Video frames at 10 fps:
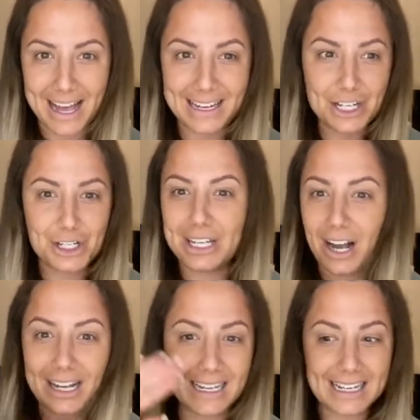Energy,
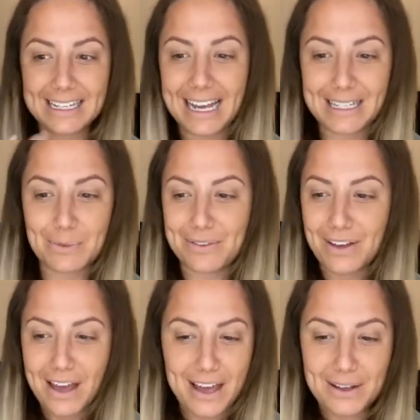I can connect with.
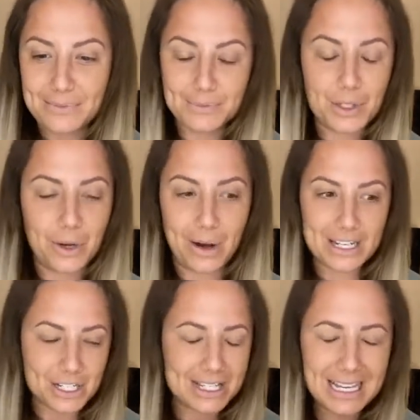You know, I
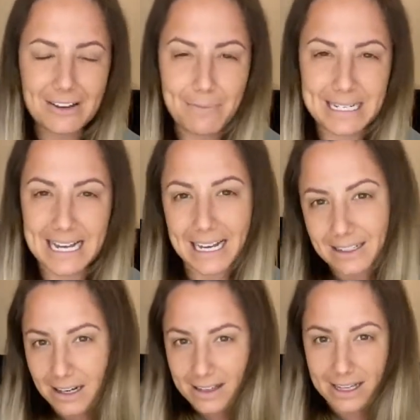just think of my dad
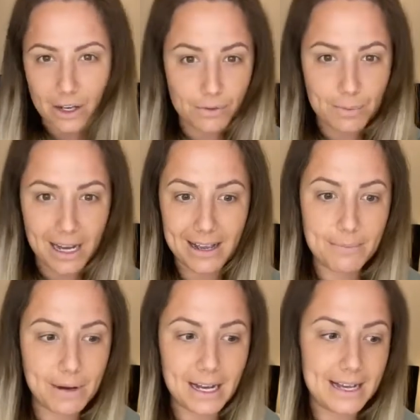and I think of my
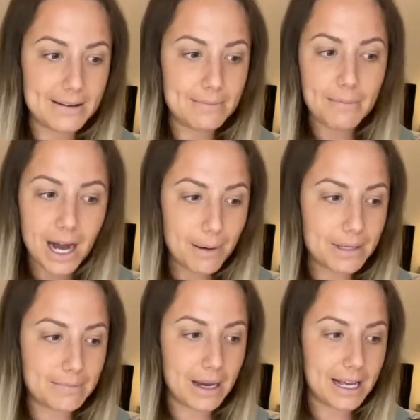my mom
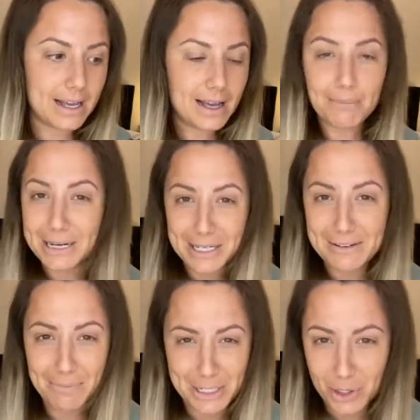and my my even
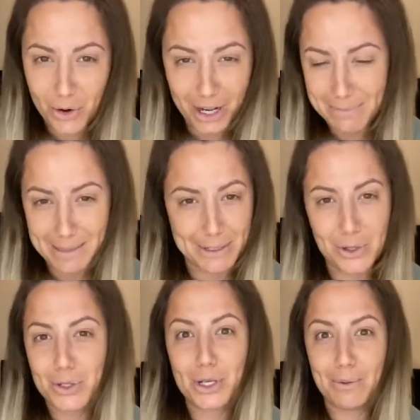my dog. I miss my
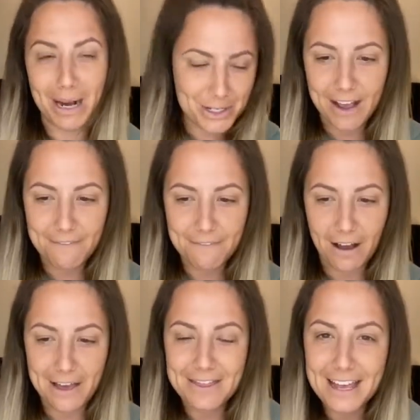dog so much.
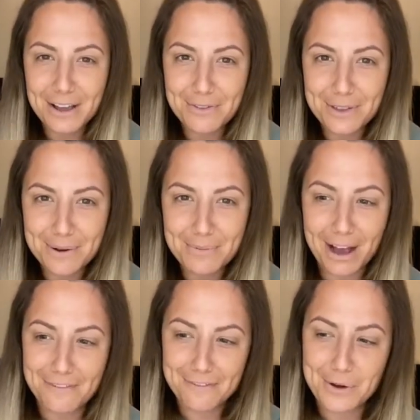I think of them, I
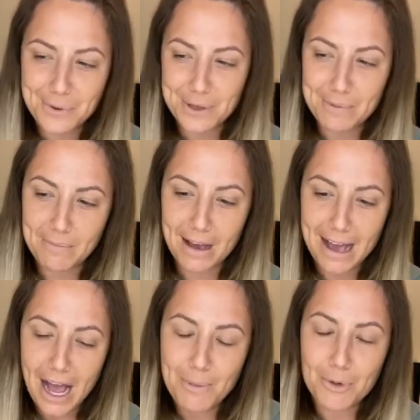feel them,
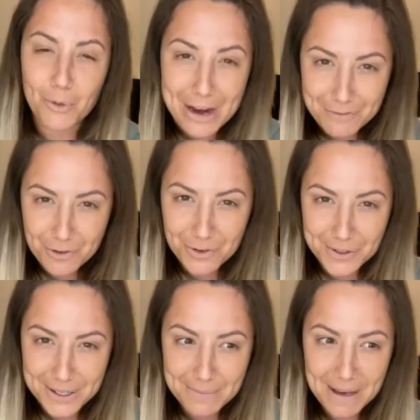I'm grateful for
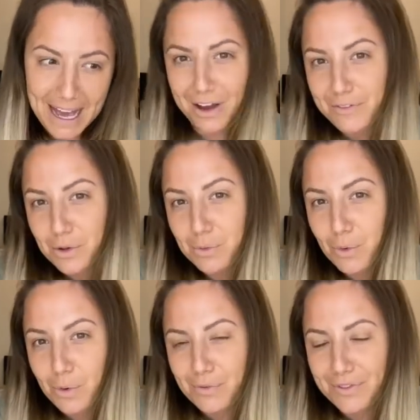them. I feel the
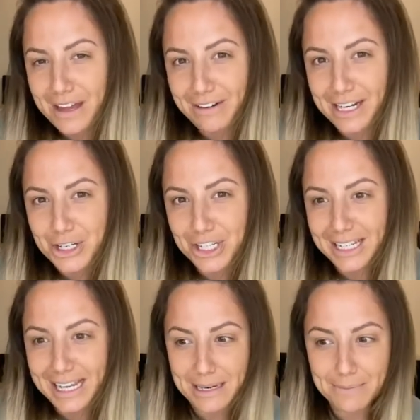warmth of their energy
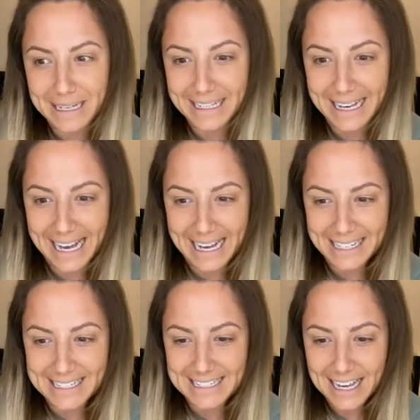in me,
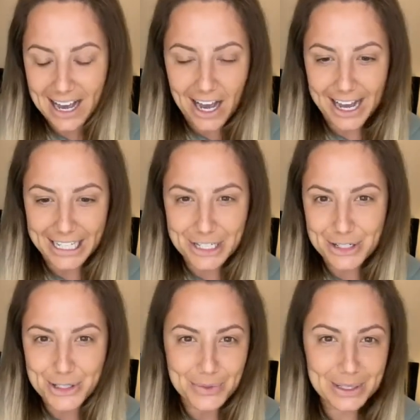and I can
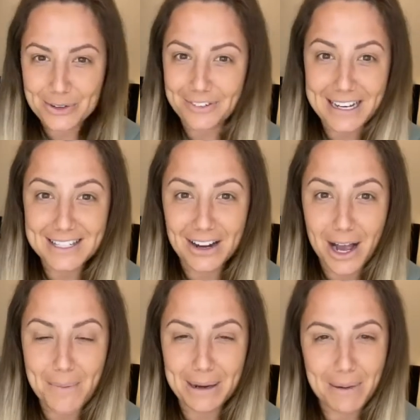just do a little
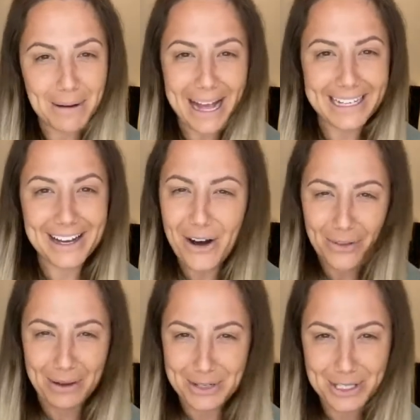FaceTime and I'm like, oh,
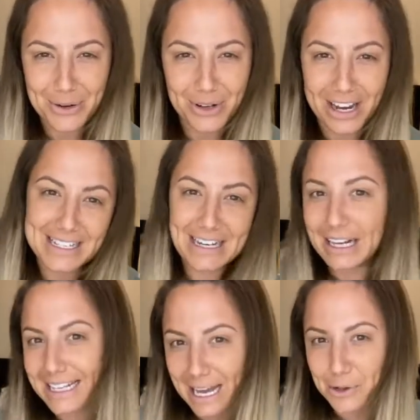that was so nice, and I
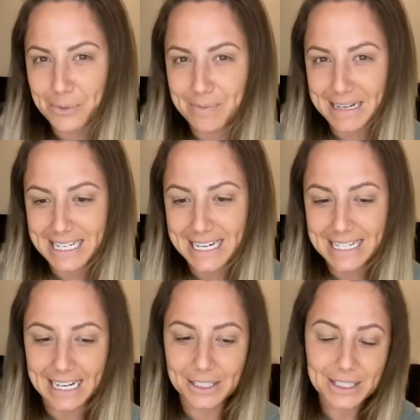can get on with my day
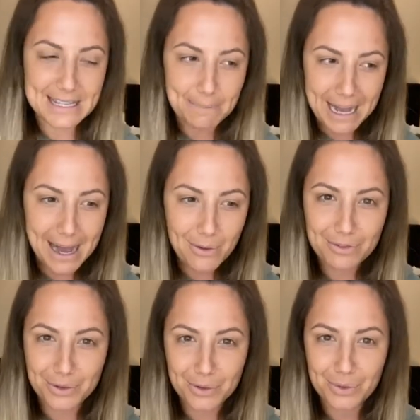now. The
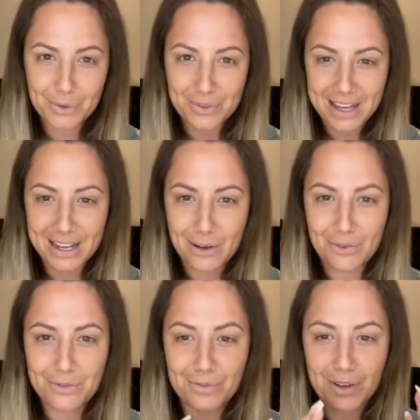powerful thing of
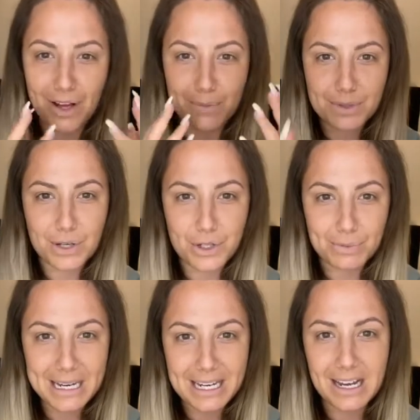um, social
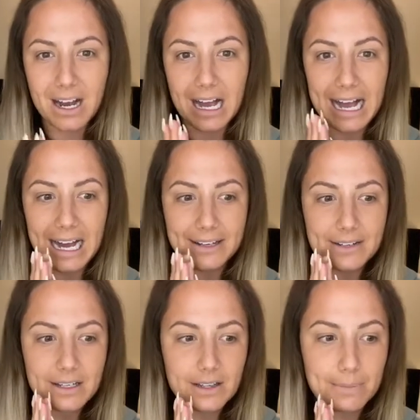media and
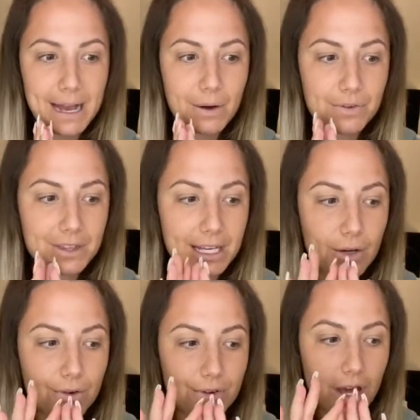the powerful thing
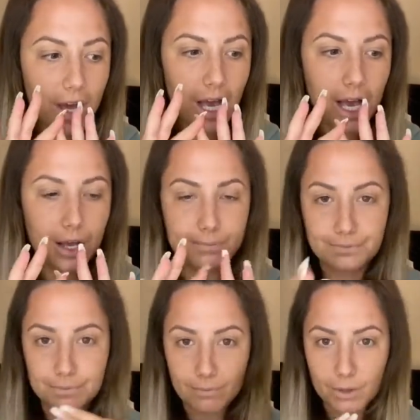of
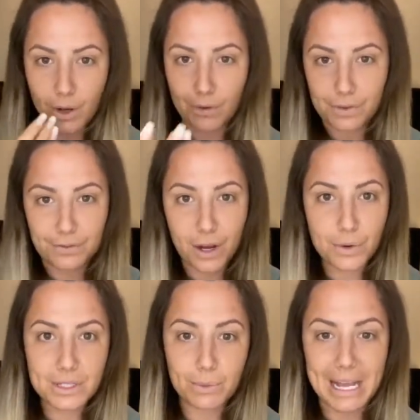um, of the
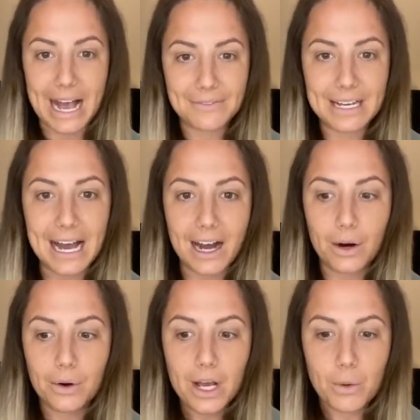phones that we have
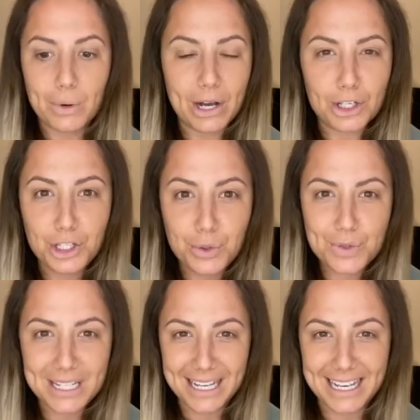now, we are
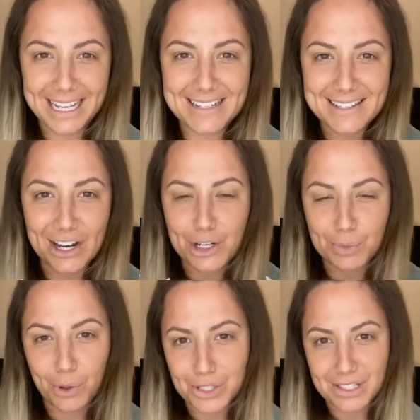using it in such a
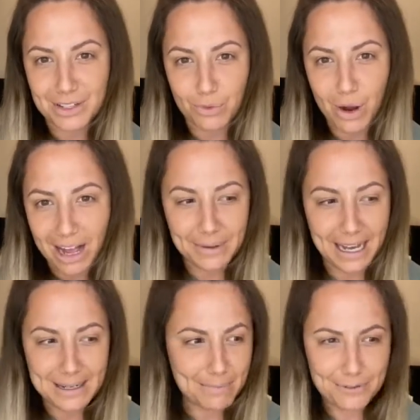positive way.
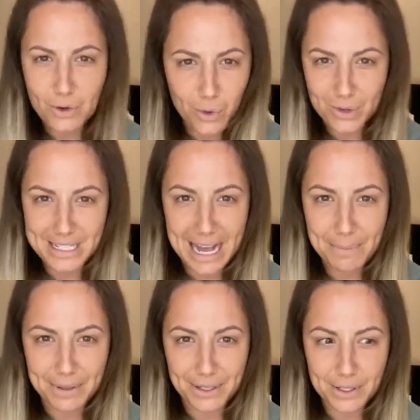And before this
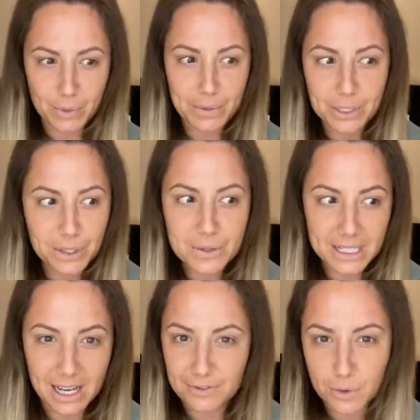happened, we were using
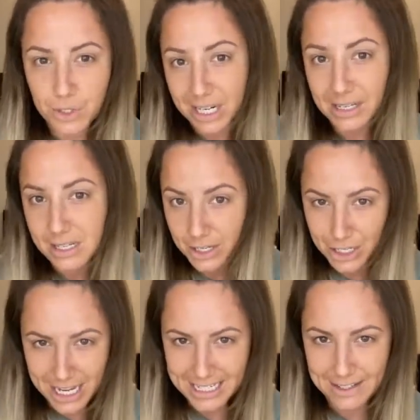it unfortunately in such a
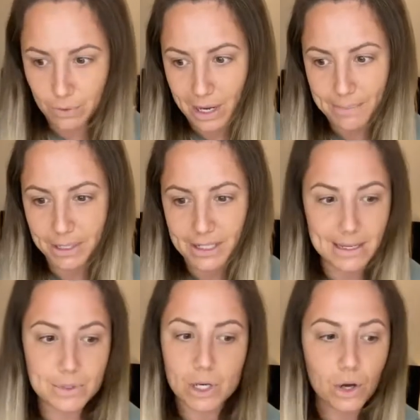negative way because there
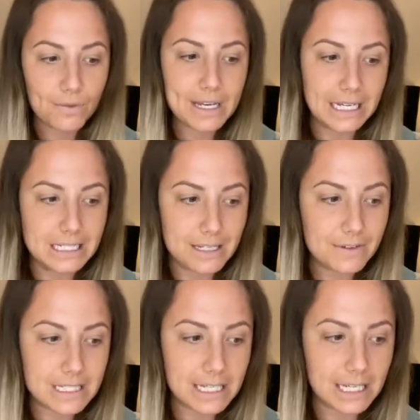was a lot of
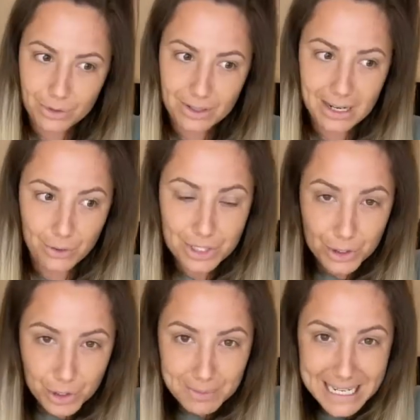negativity on
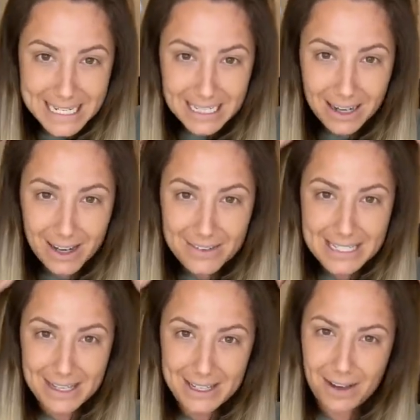social media, this,
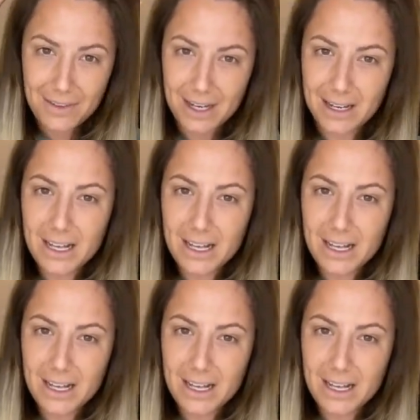that, and the other.